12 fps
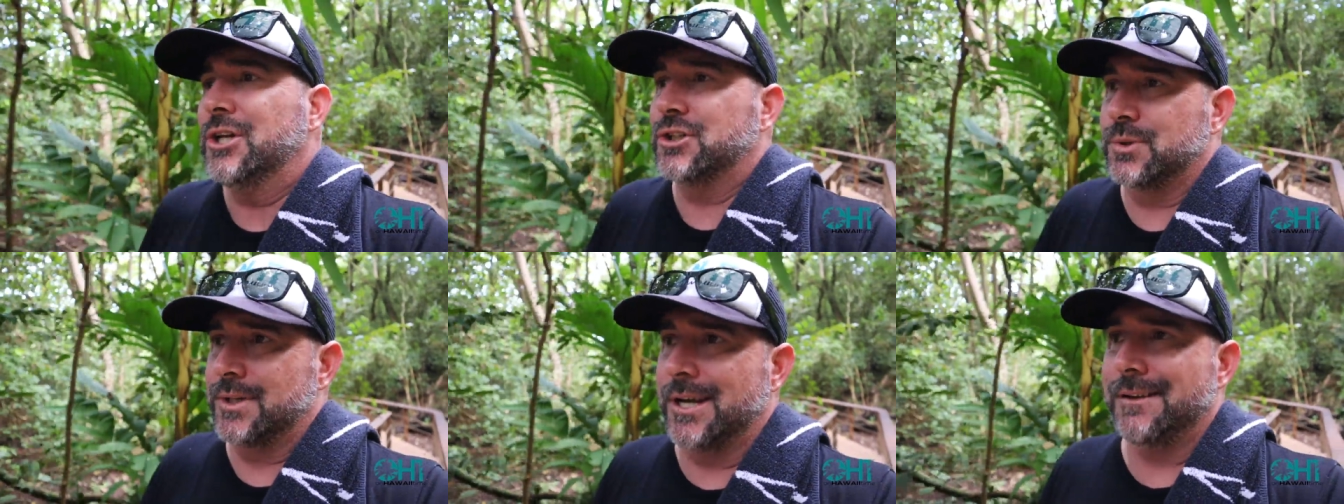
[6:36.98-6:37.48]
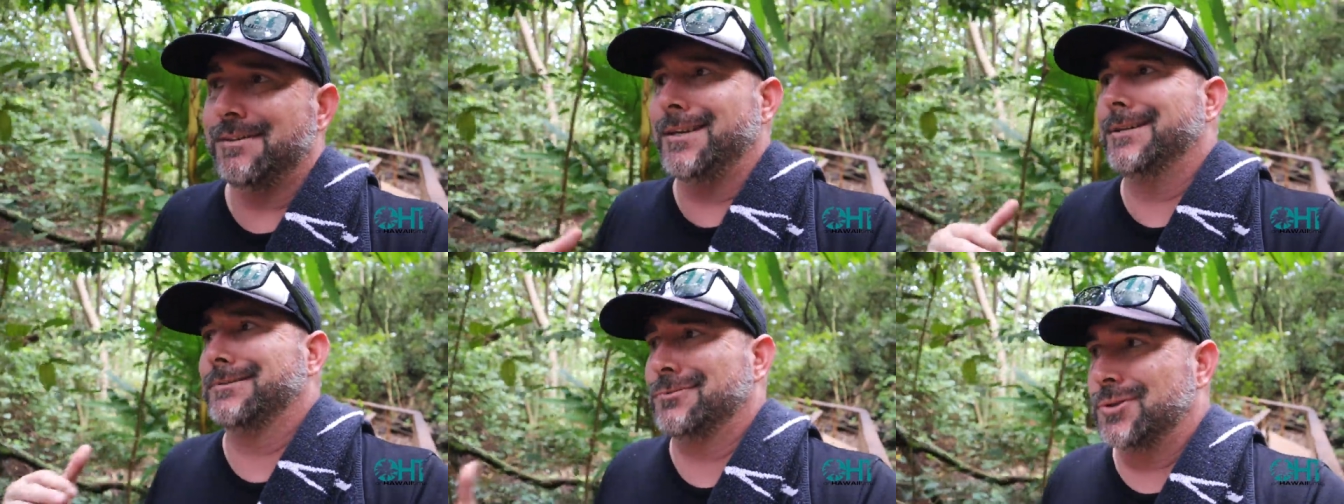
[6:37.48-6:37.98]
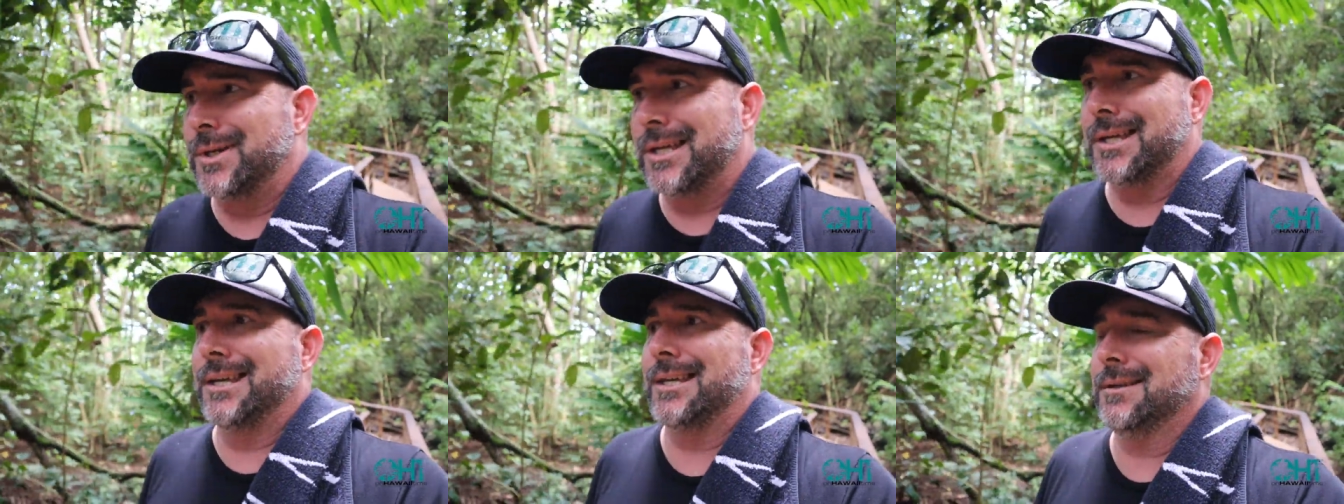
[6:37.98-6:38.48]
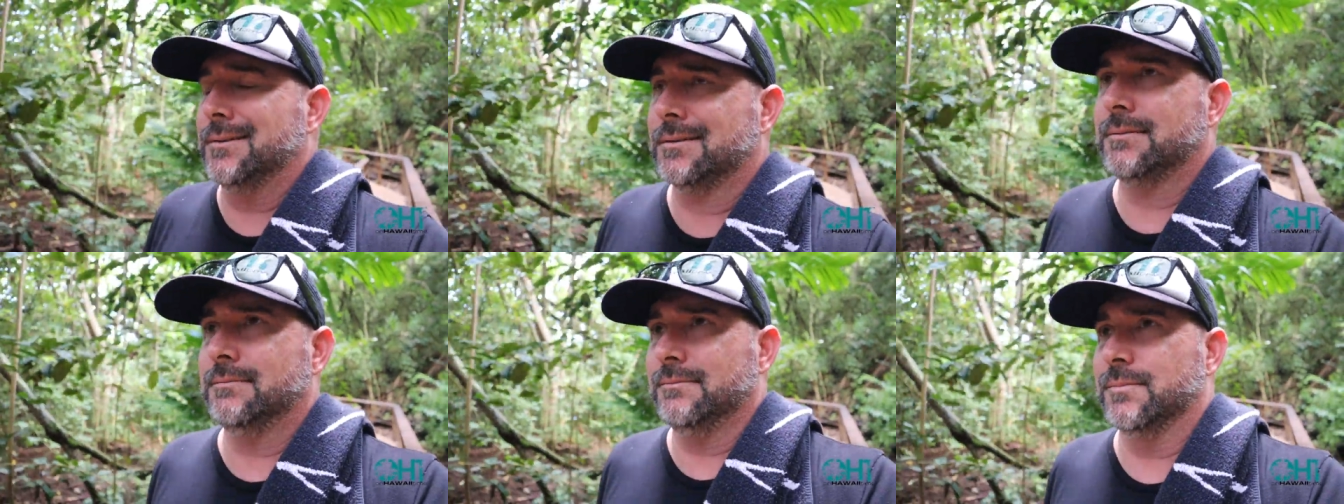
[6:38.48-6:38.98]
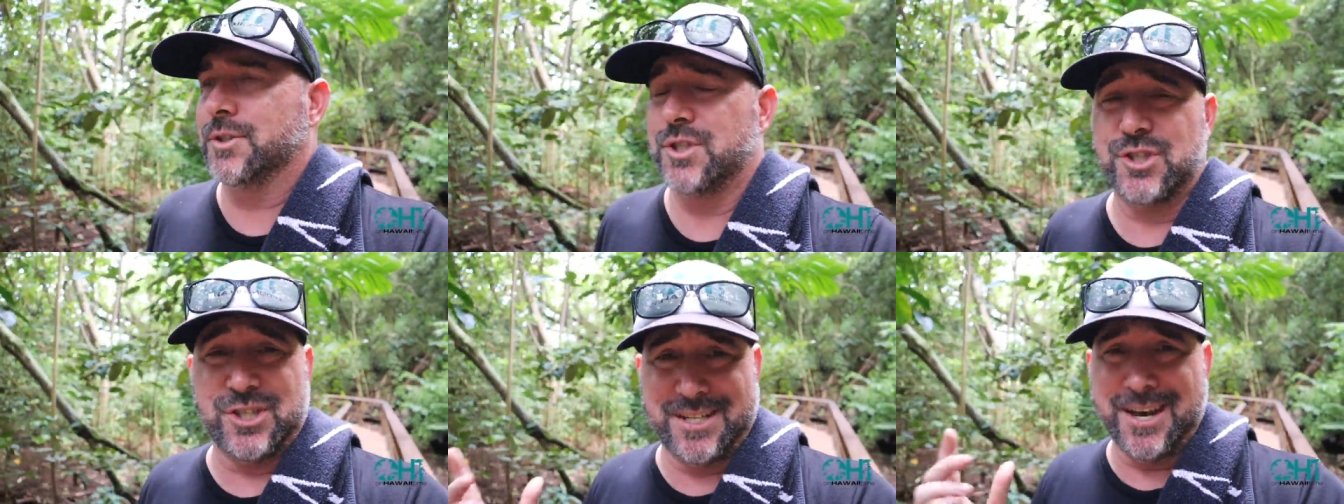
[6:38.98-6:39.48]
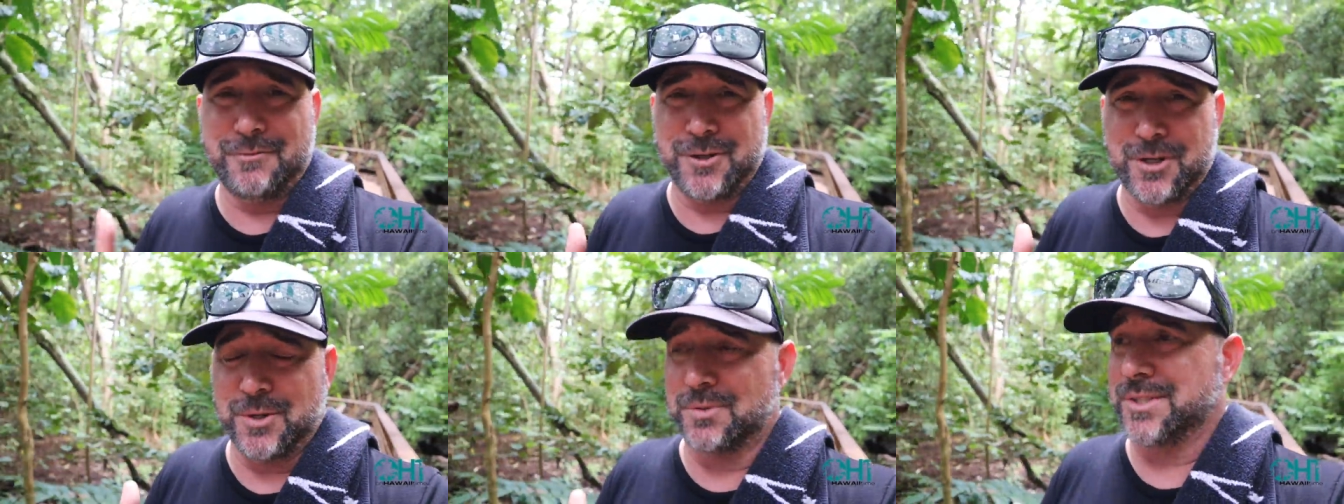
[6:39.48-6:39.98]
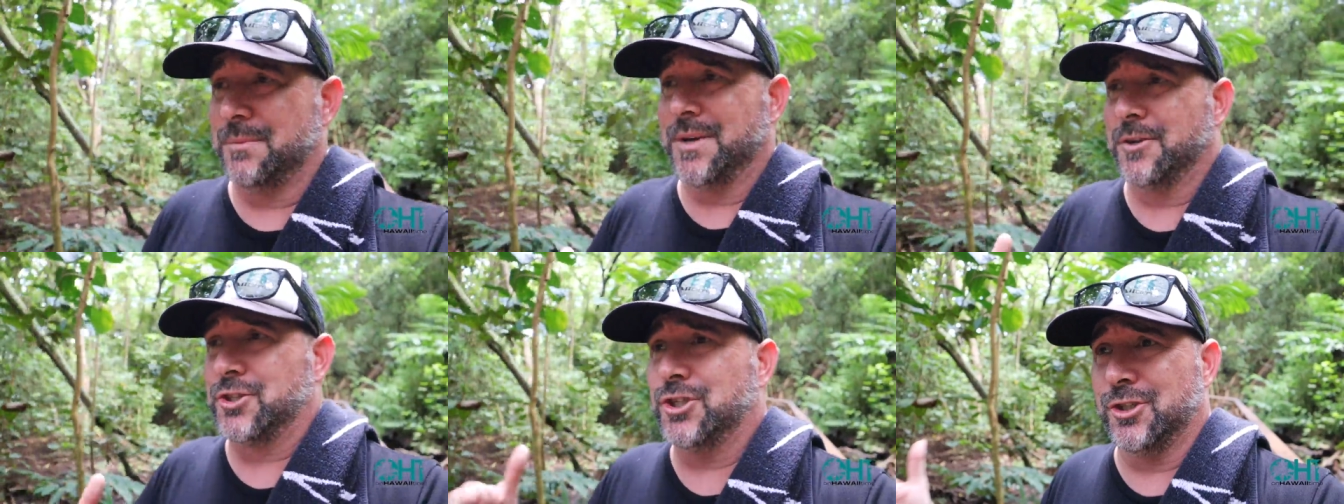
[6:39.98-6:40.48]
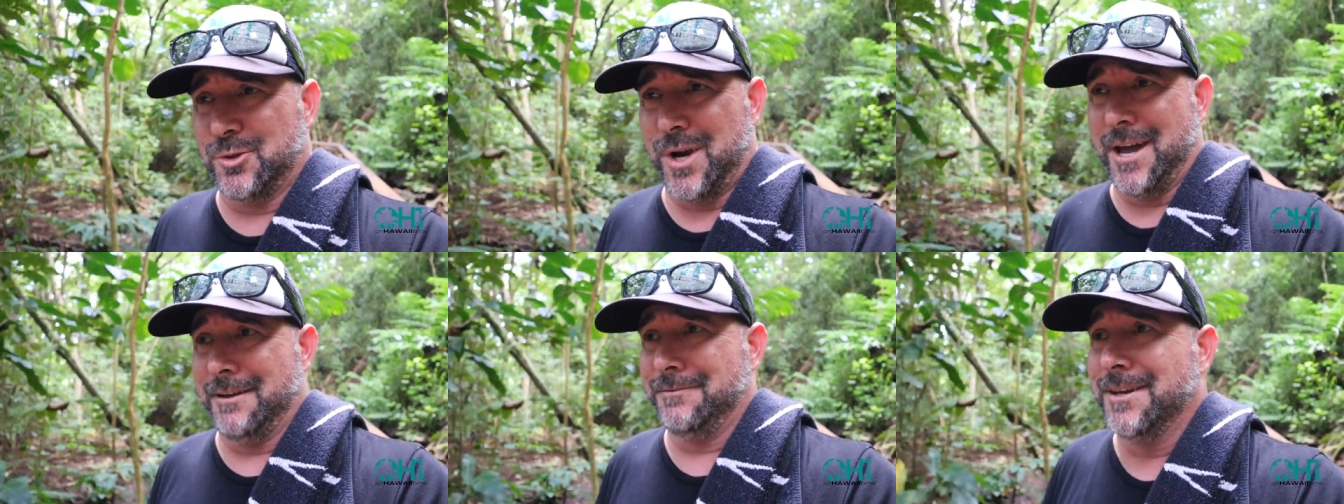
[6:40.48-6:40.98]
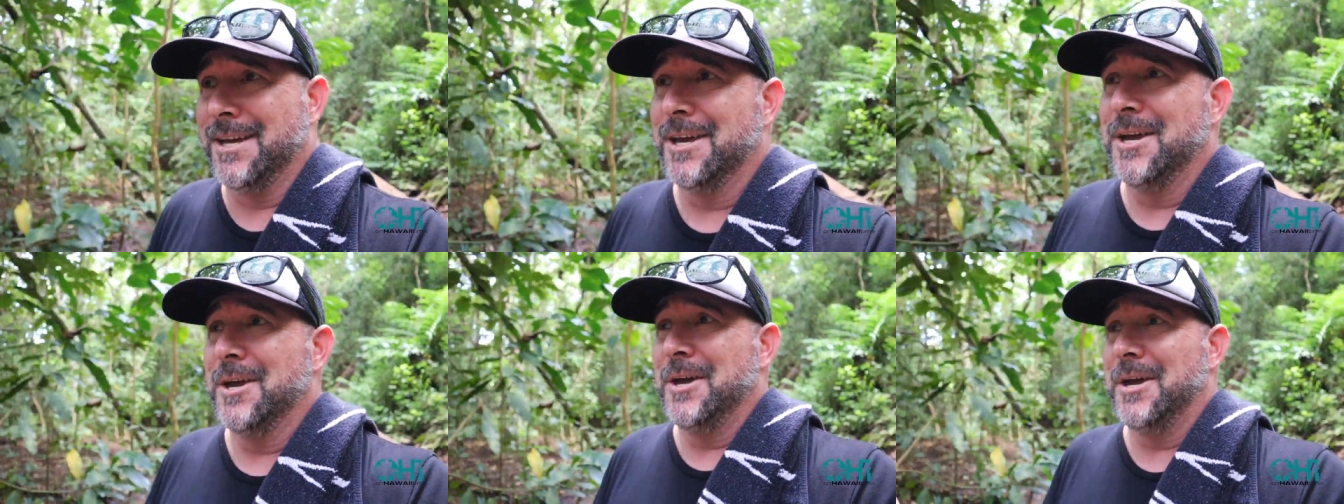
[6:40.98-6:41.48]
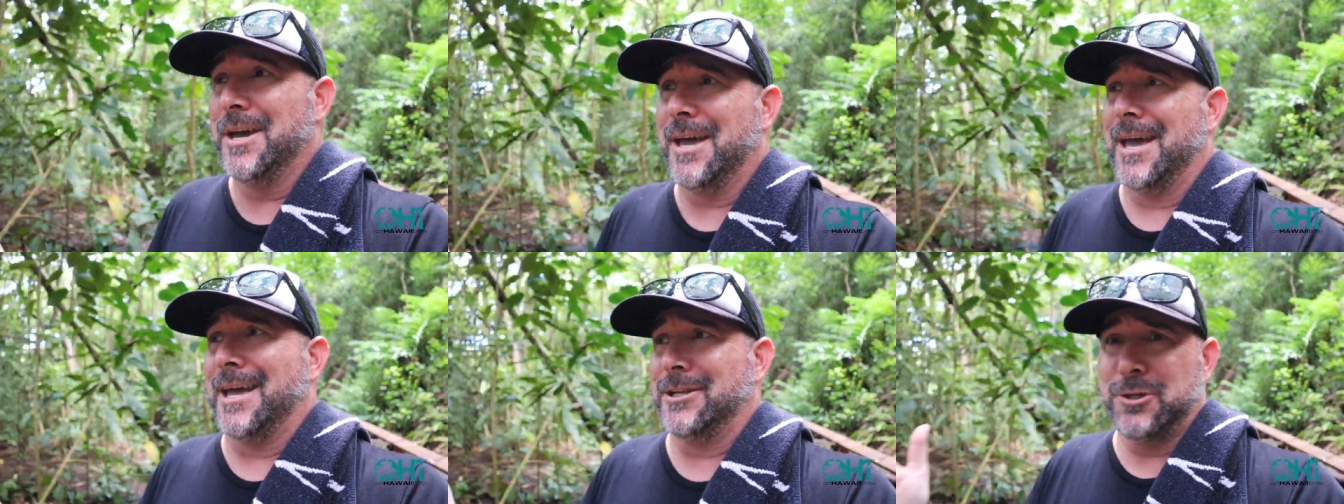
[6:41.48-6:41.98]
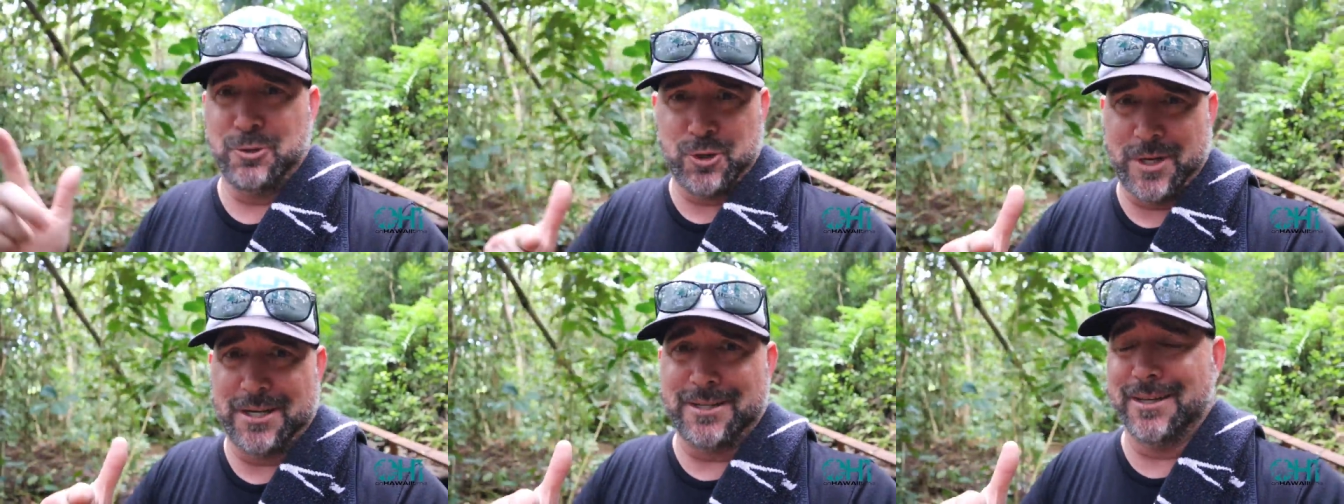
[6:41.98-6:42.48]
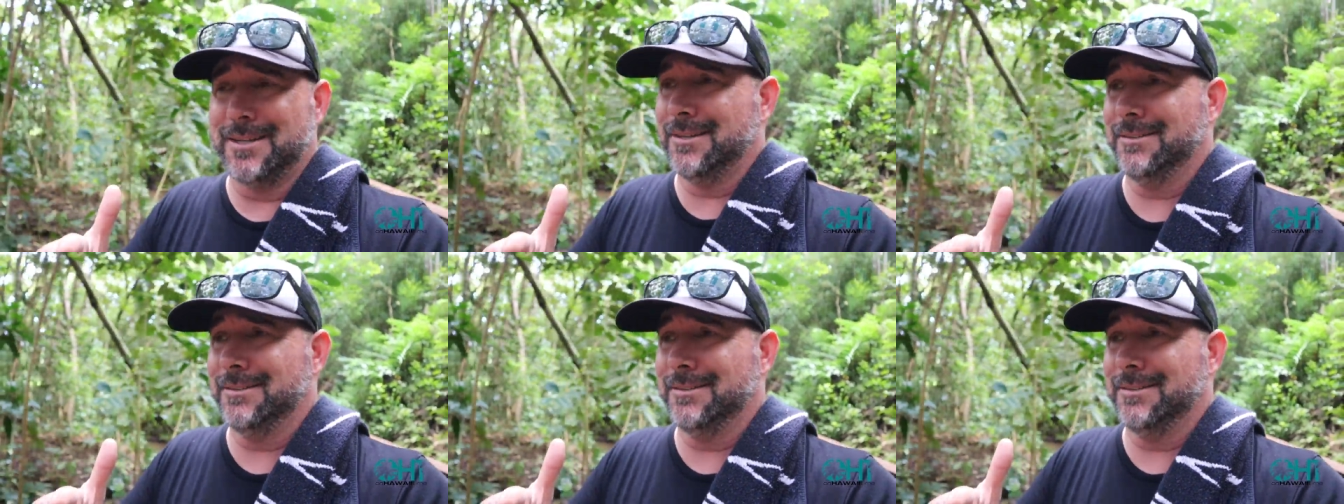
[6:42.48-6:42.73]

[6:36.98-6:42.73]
driving and drinking, which you should never do. Someone else should drive and you drink.